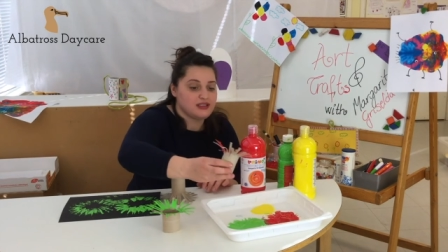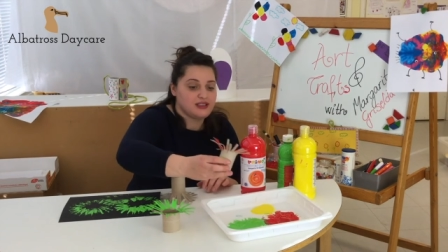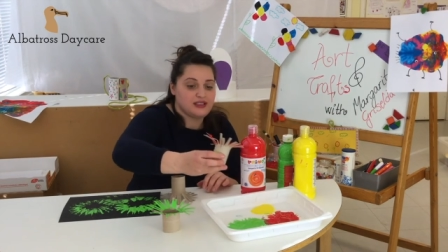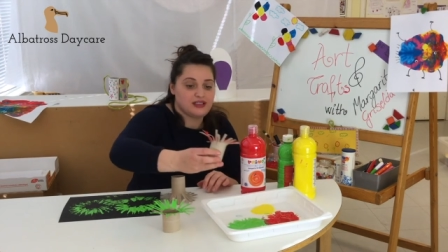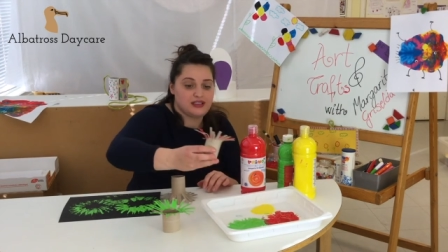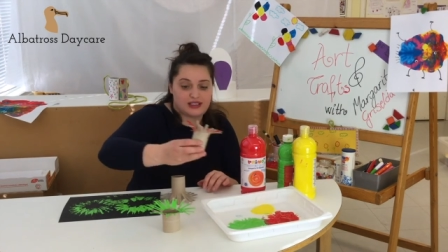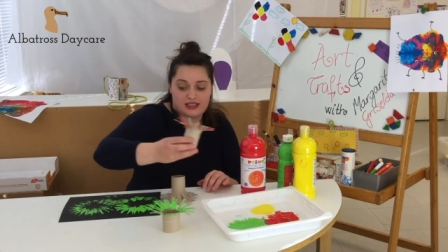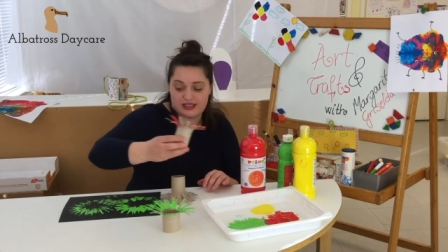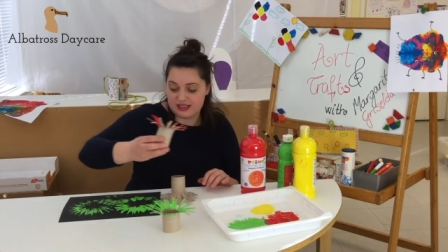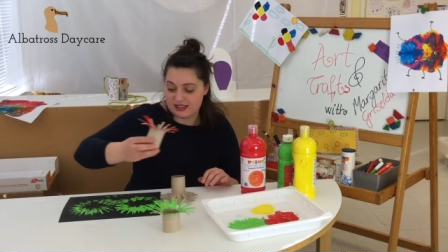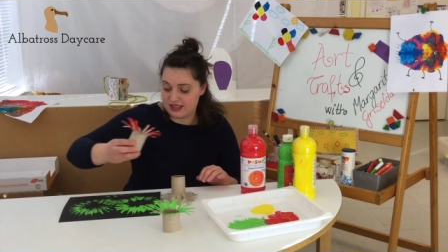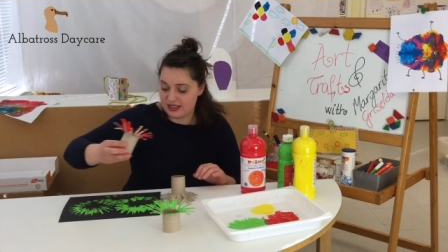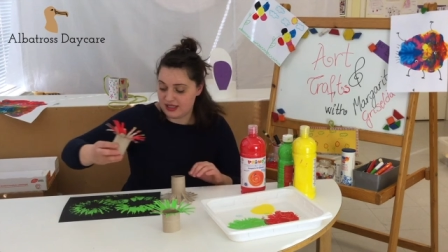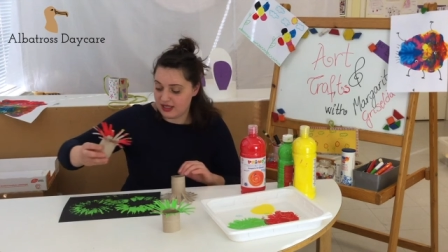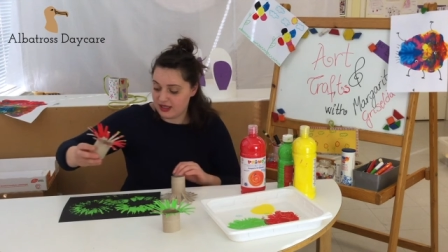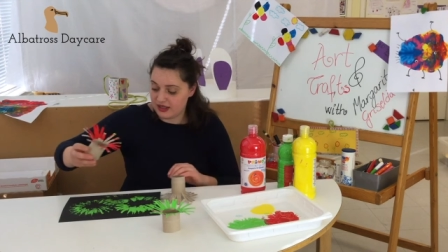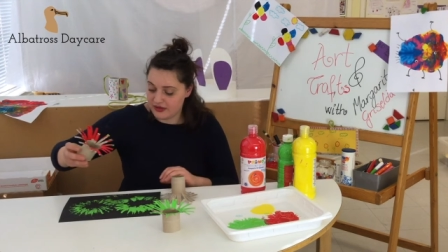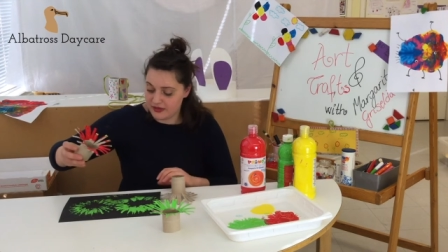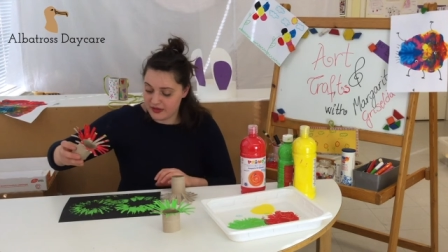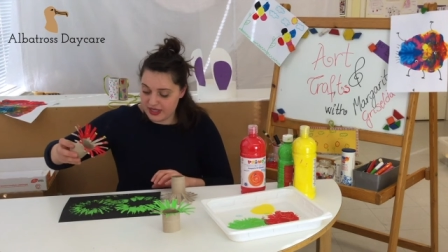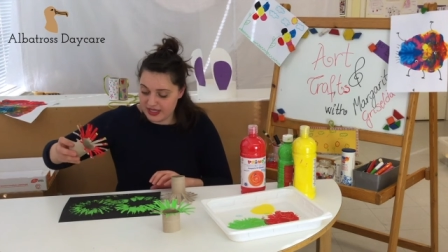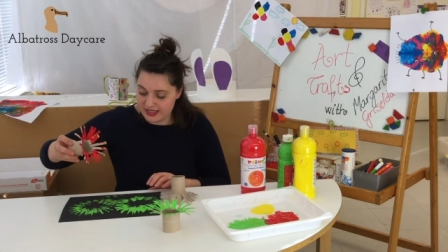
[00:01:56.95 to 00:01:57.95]
It's the
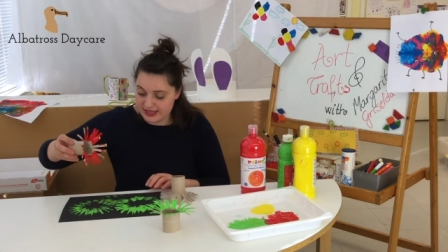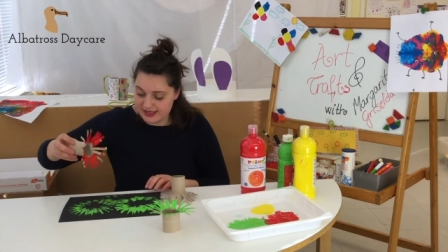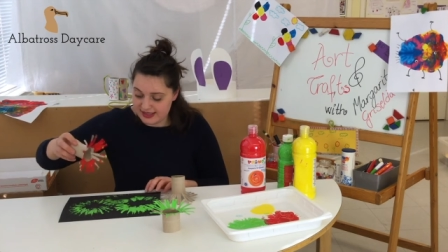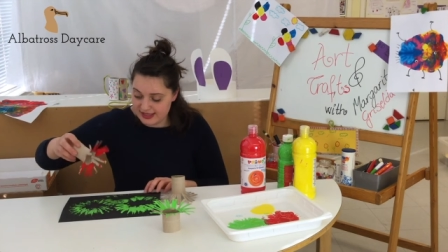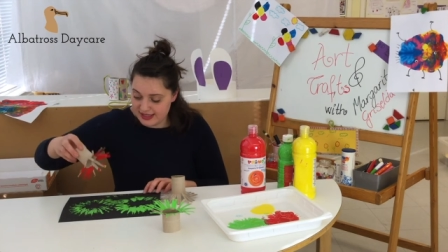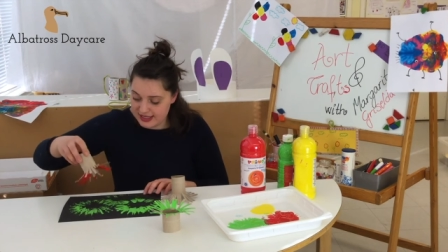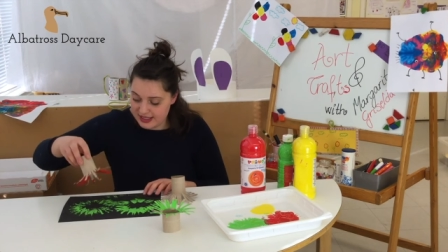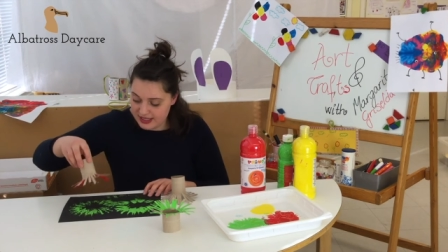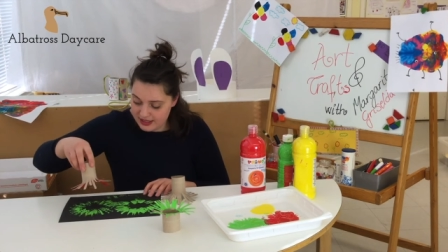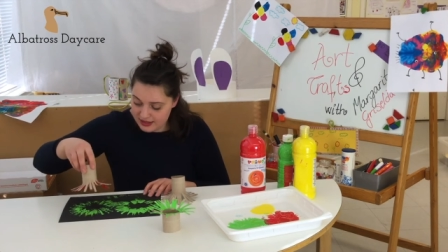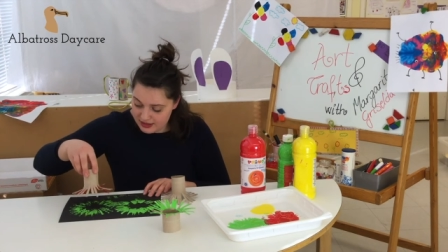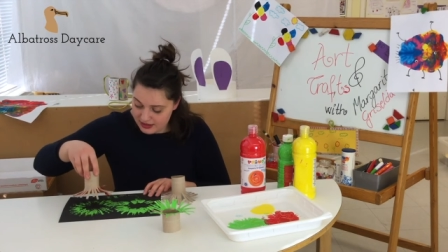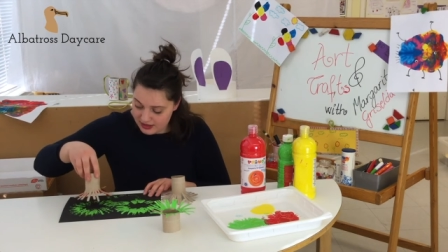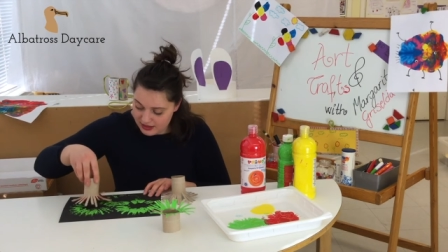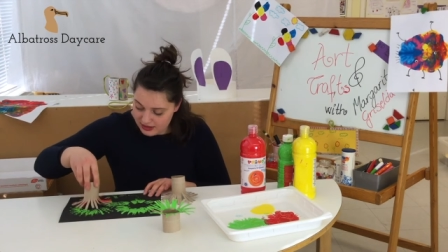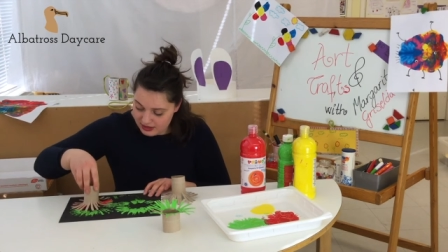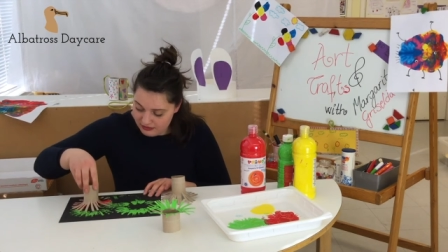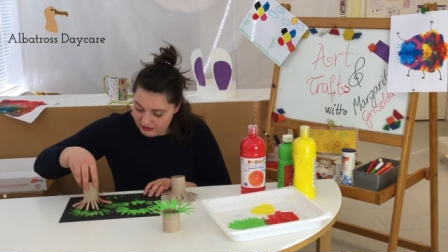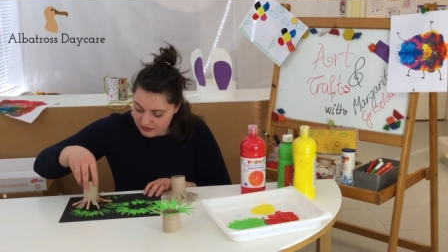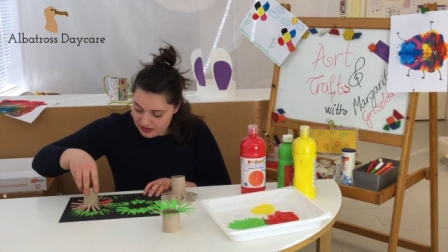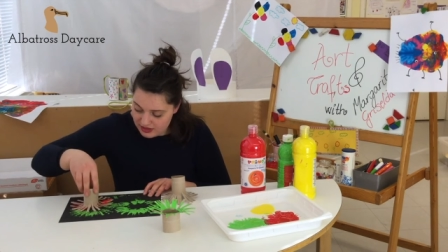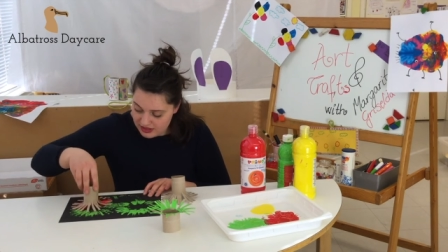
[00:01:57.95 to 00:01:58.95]
color I see.
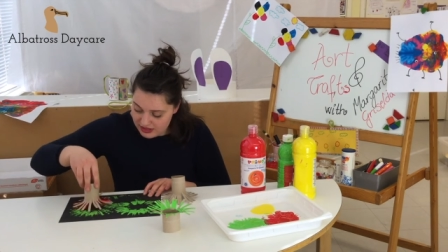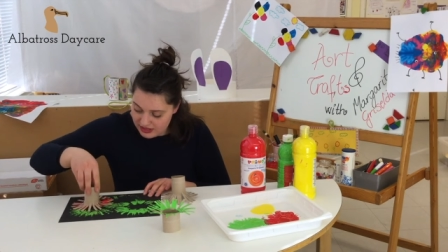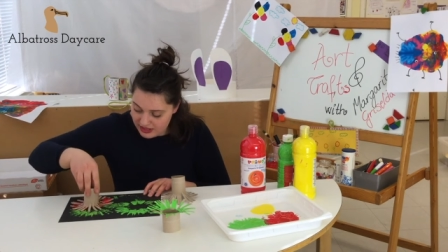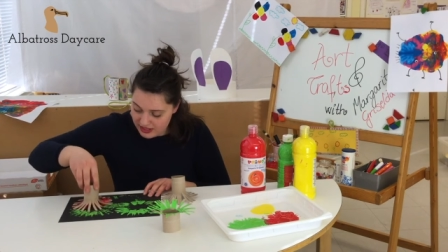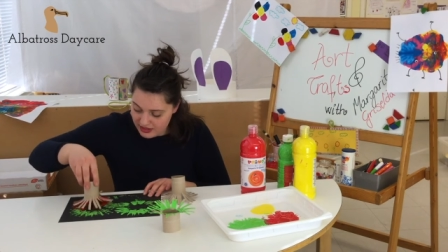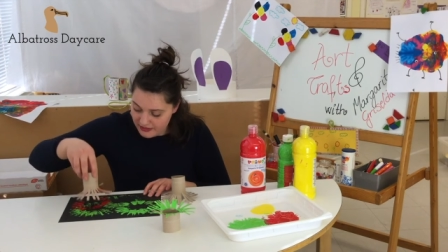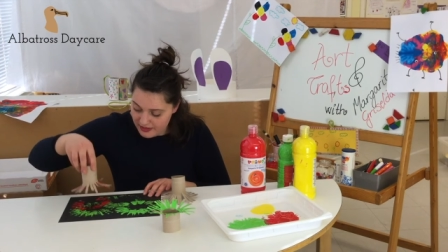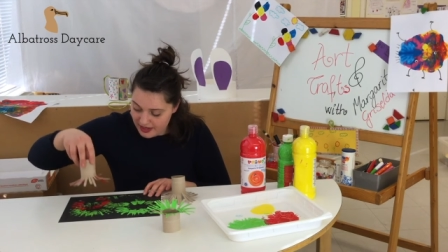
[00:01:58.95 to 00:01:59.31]
You see